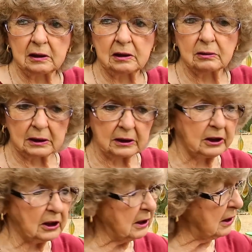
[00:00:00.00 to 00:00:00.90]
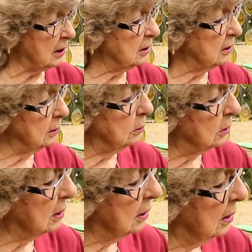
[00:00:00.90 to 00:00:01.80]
You can cut it loose.